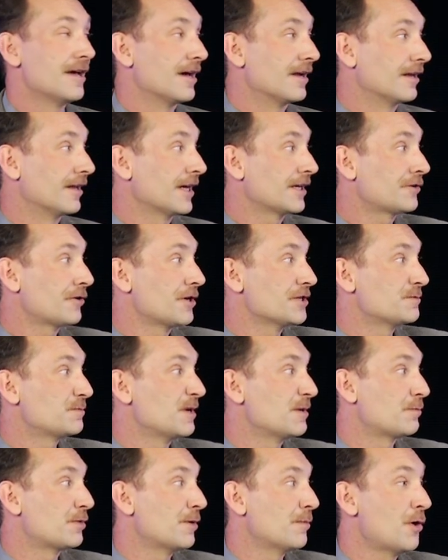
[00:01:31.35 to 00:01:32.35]
An electron's
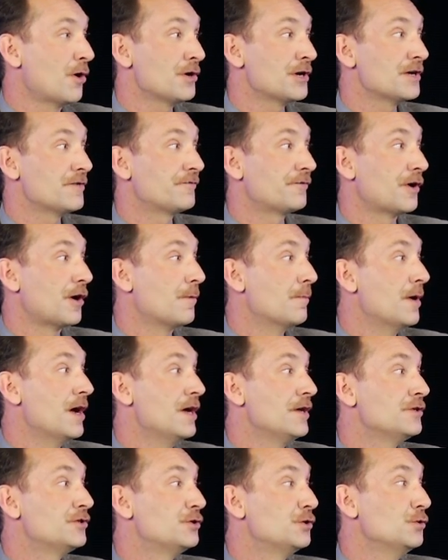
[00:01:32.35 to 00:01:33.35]
been promoted from
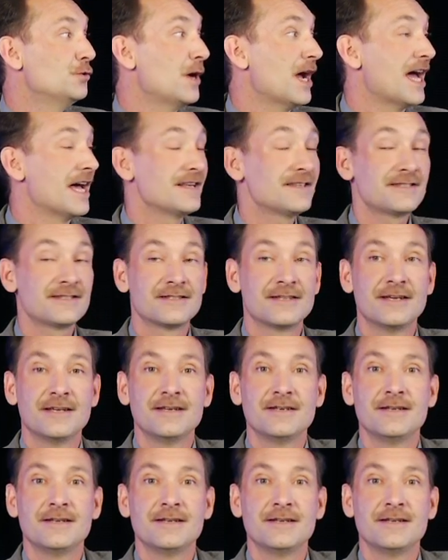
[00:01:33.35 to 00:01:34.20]
2s